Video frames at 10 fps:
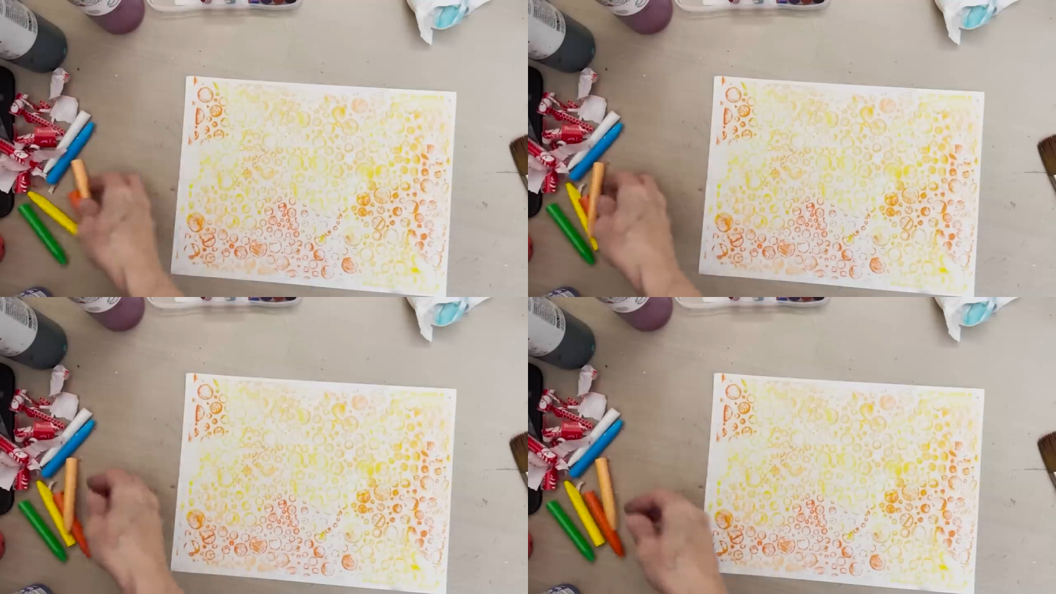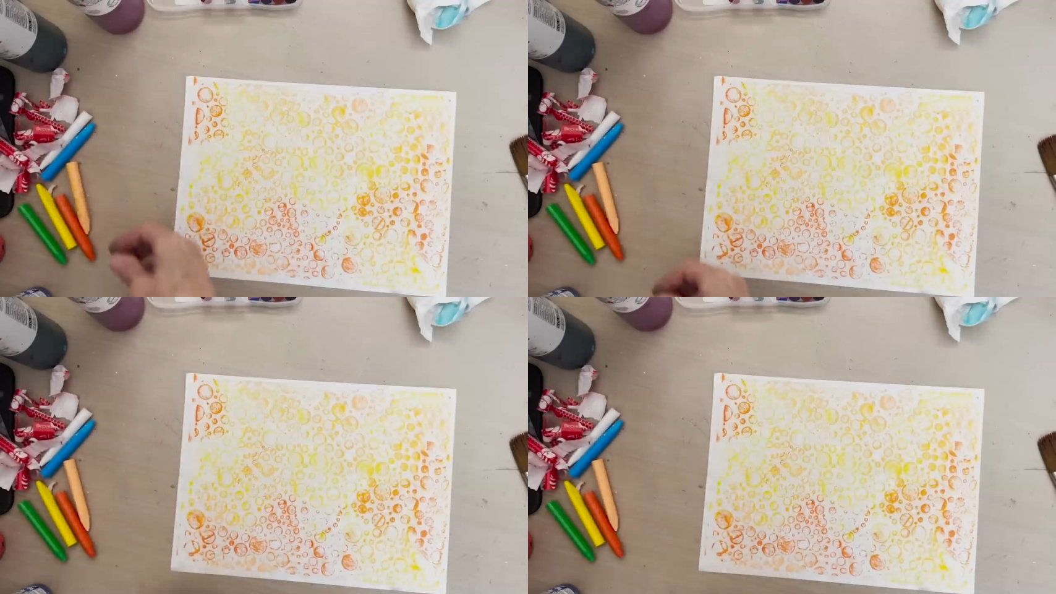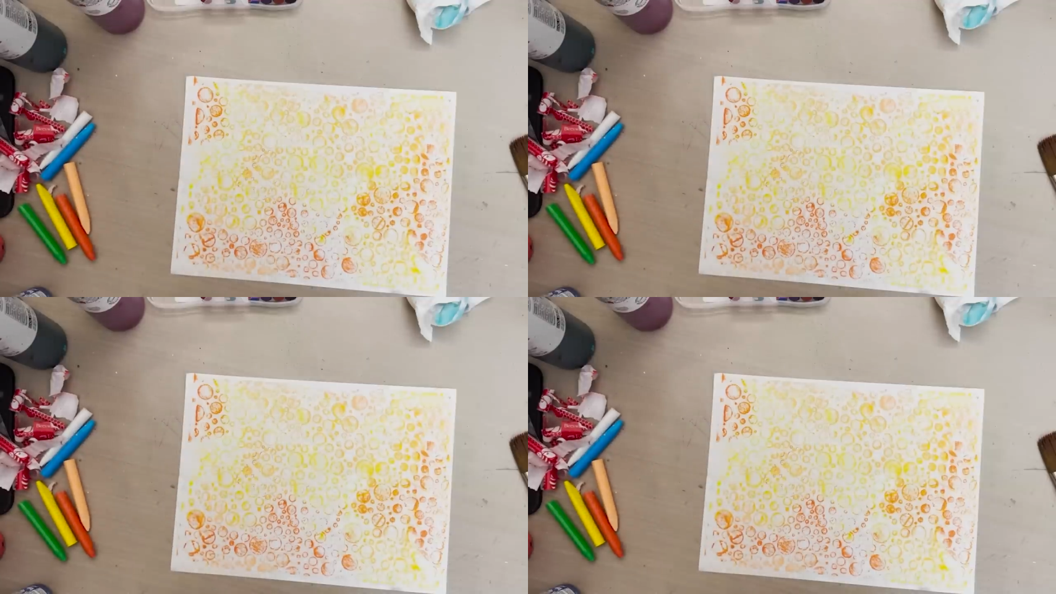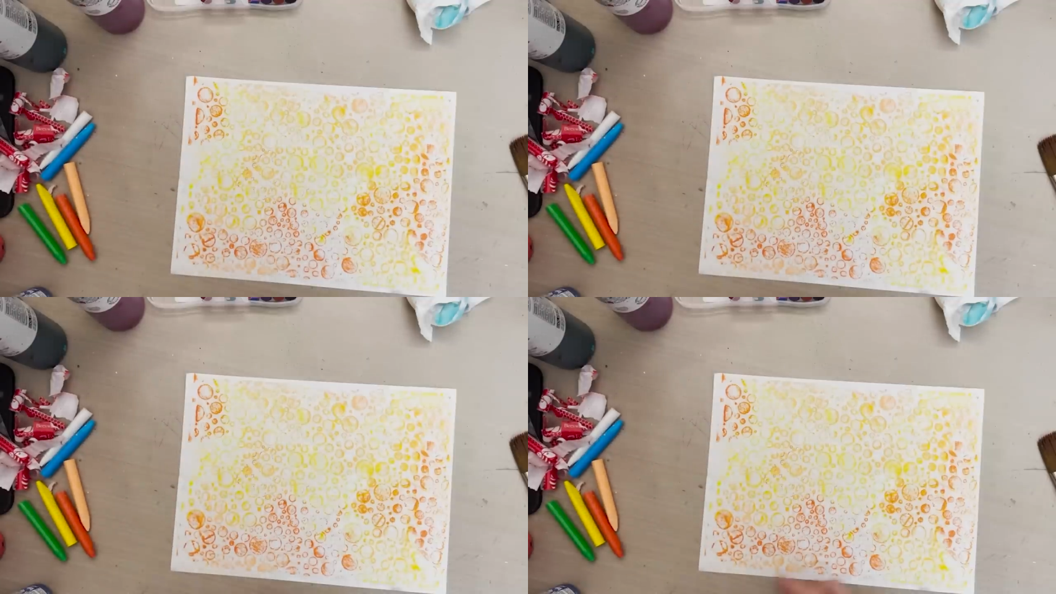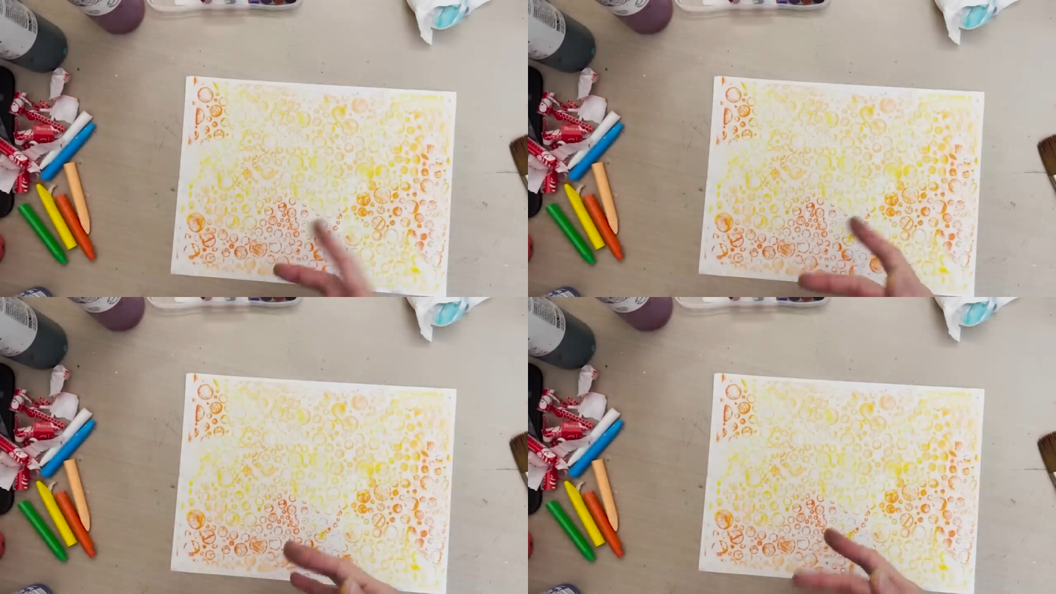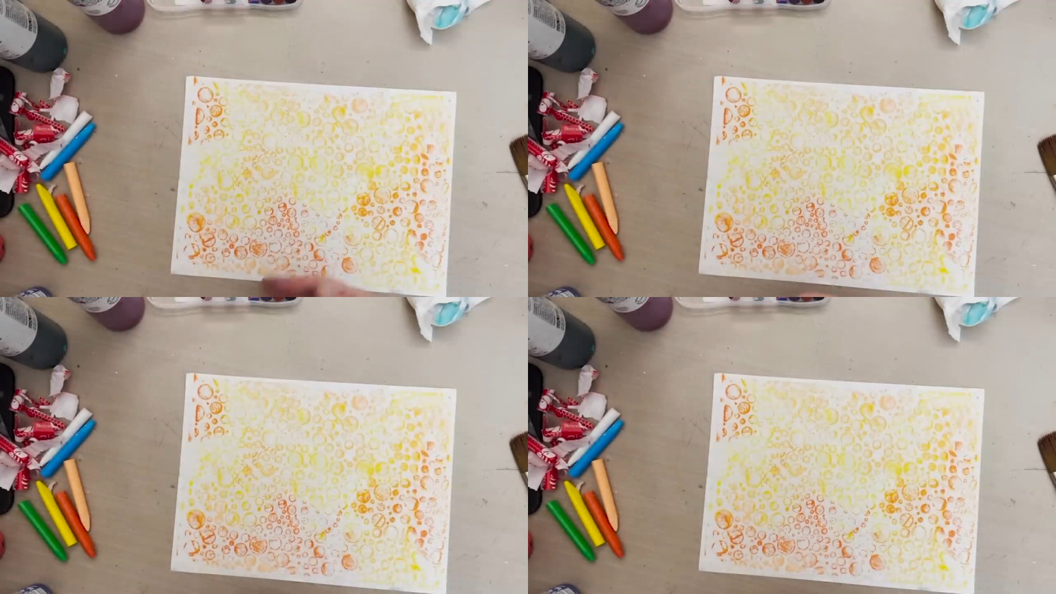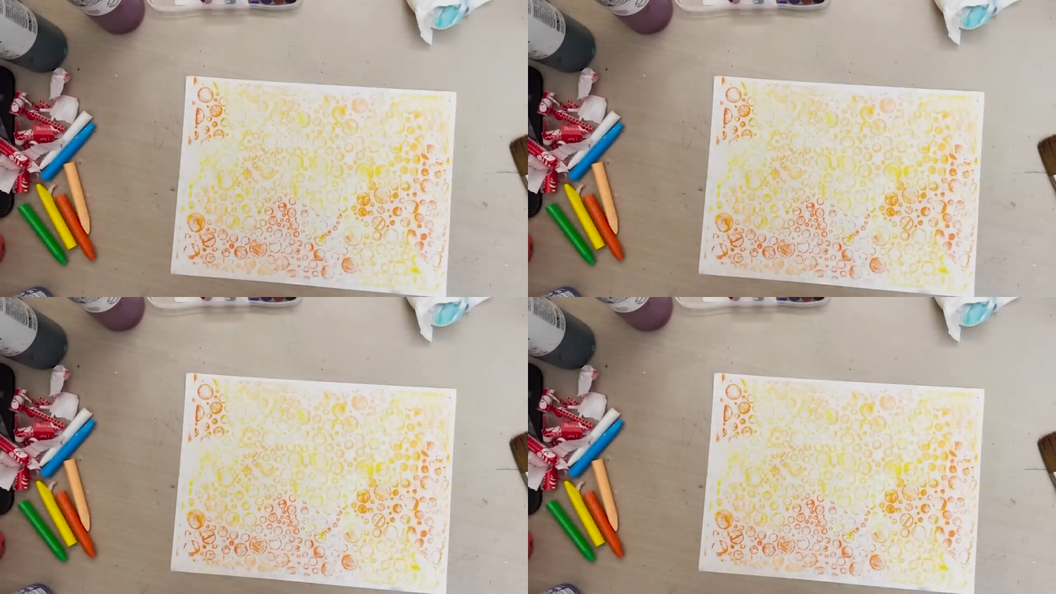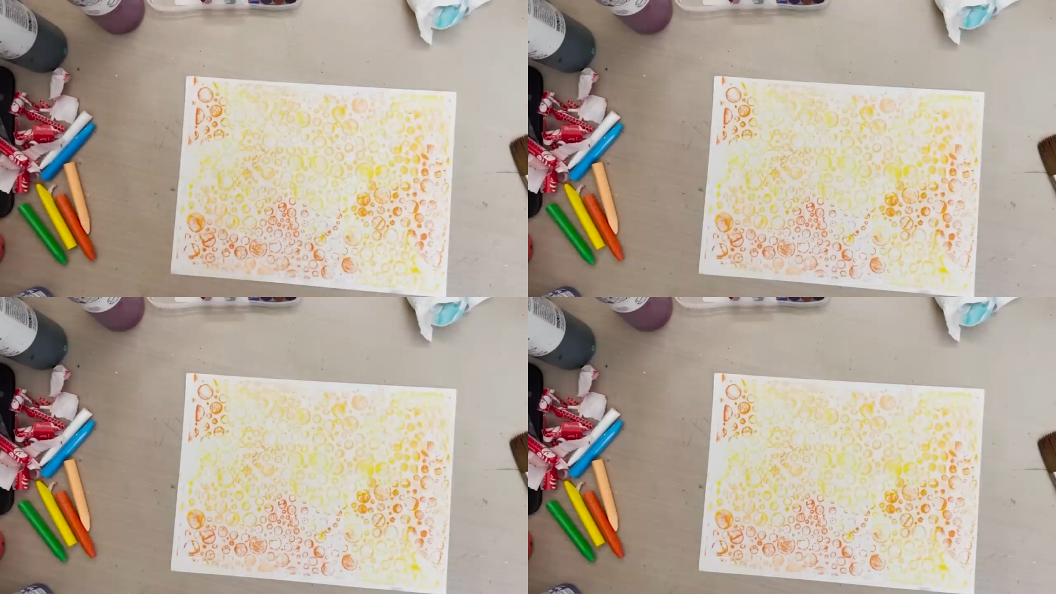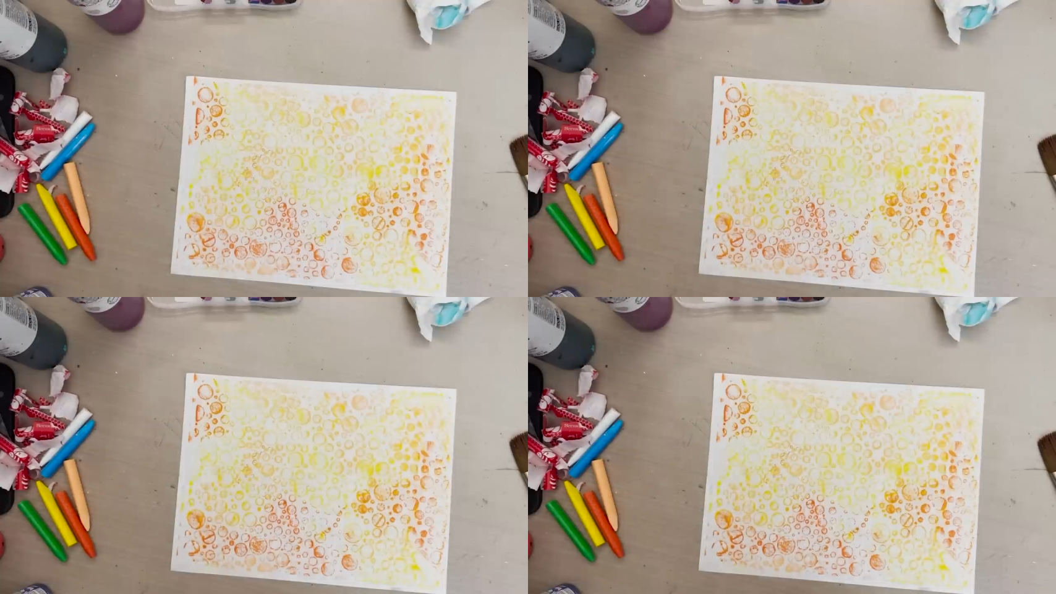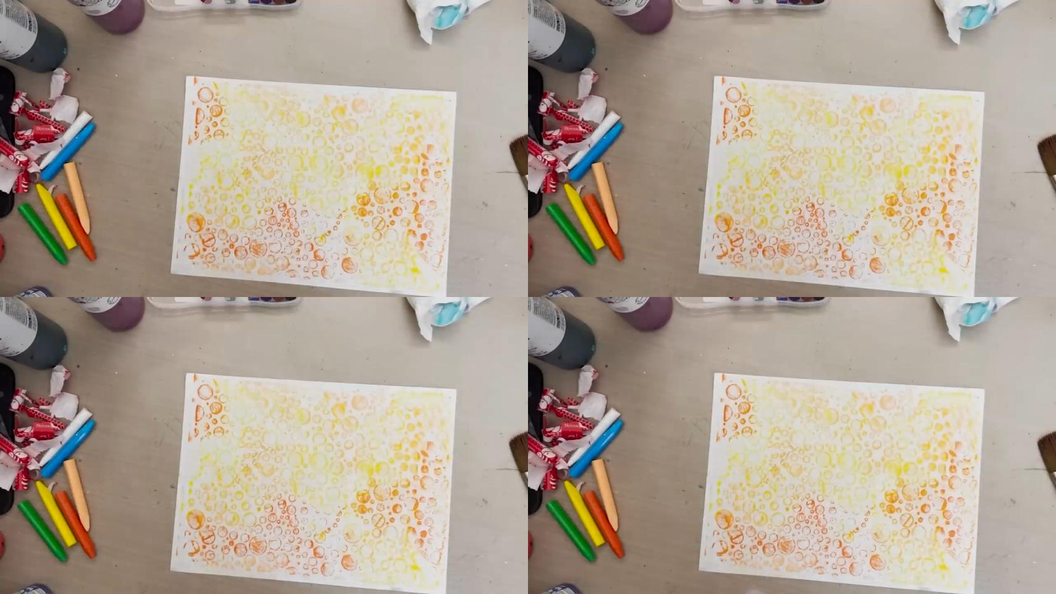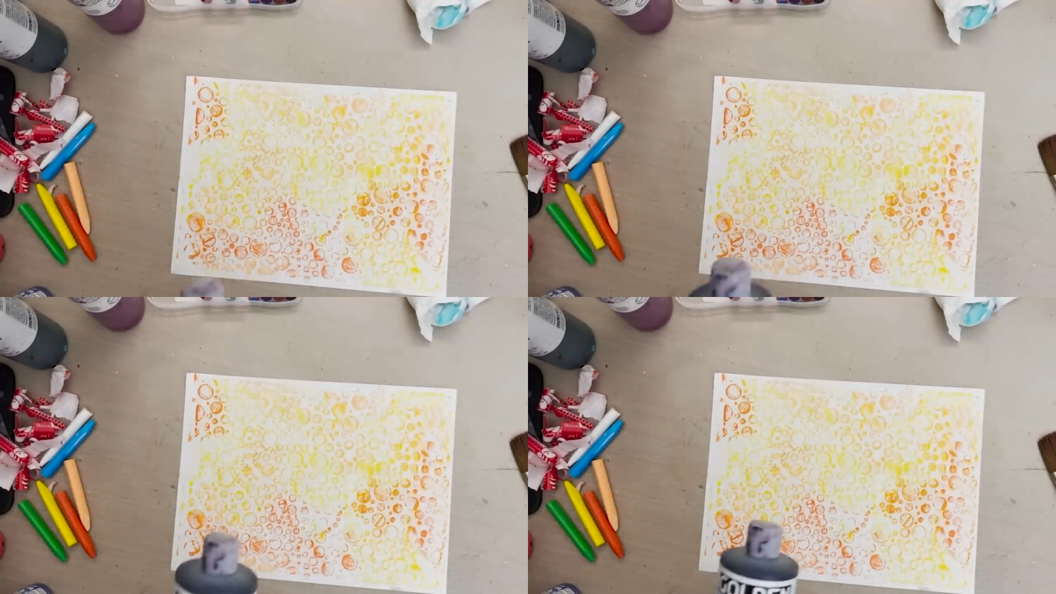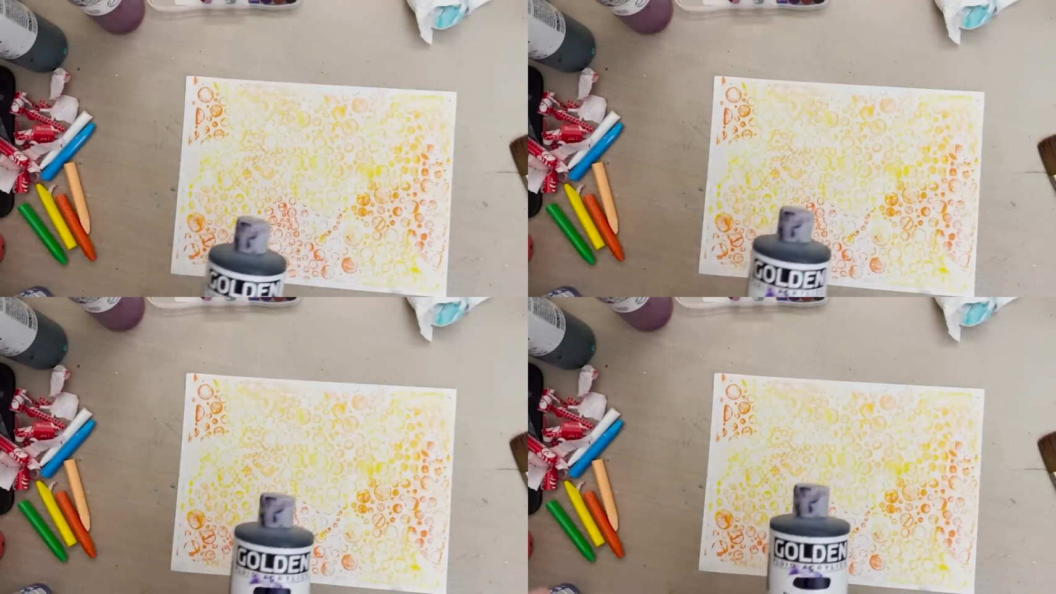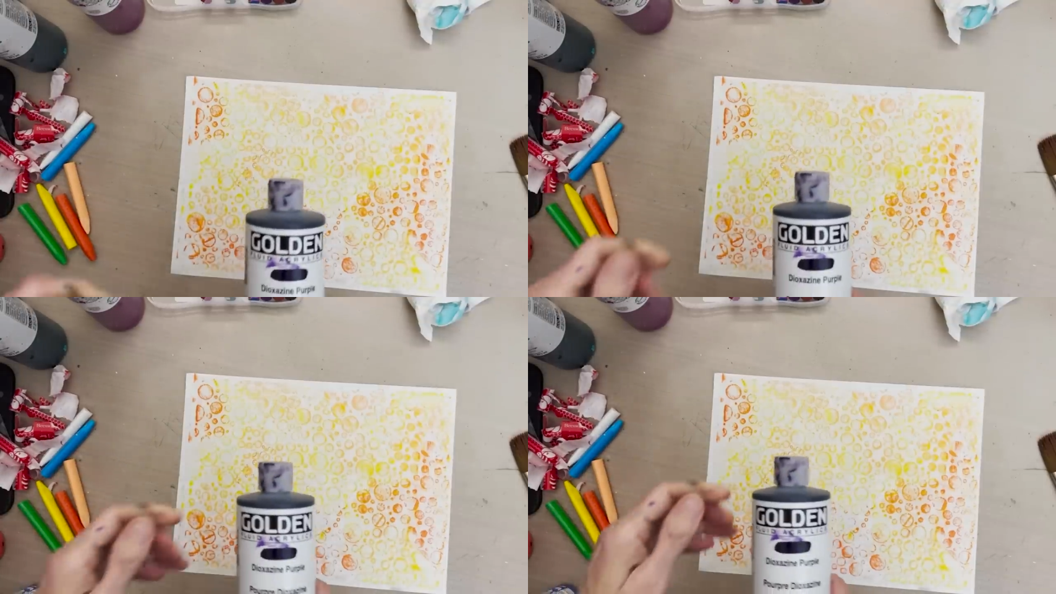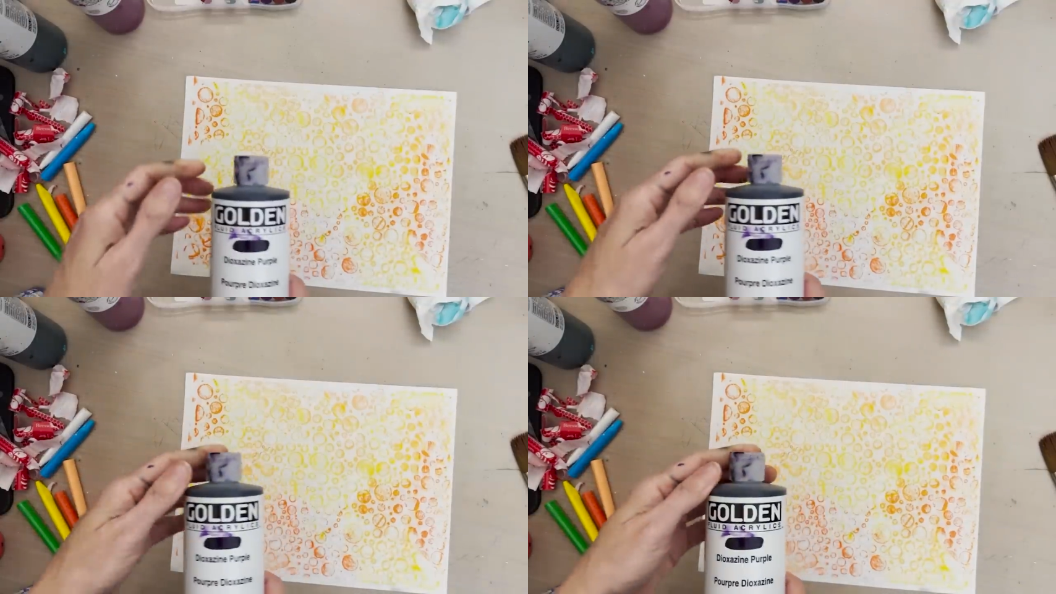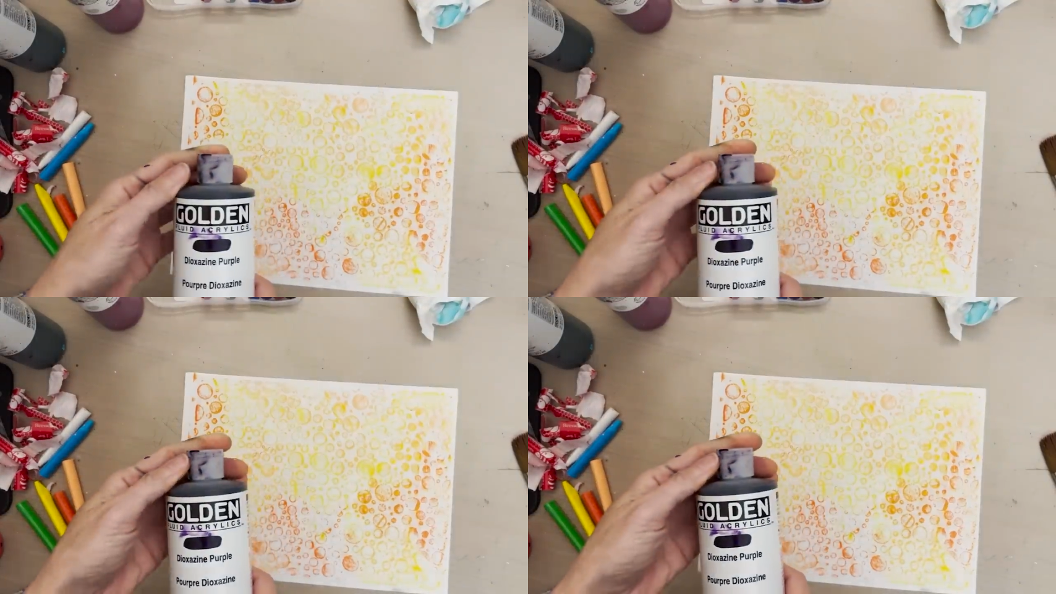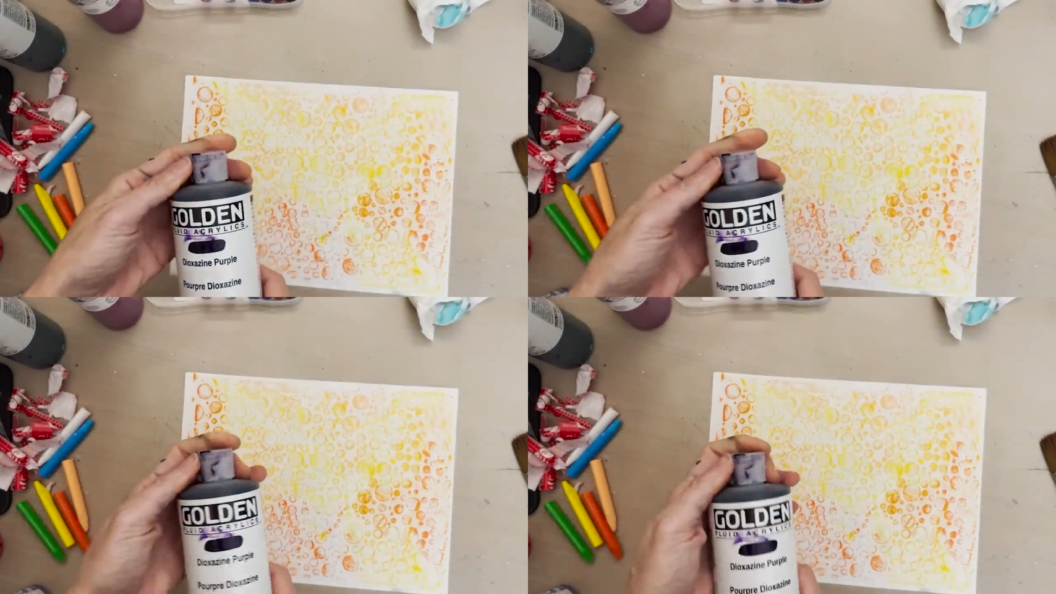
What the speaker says: Nobody's mouth can be seen.